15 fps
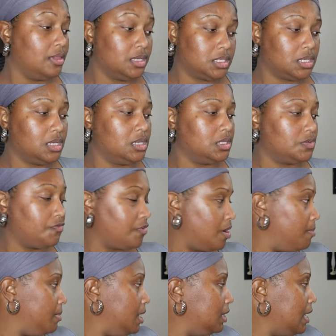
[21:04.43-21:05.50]
This is
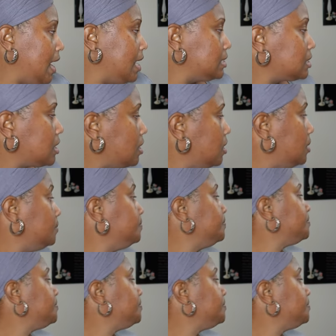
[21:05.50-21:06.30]
from Alaska.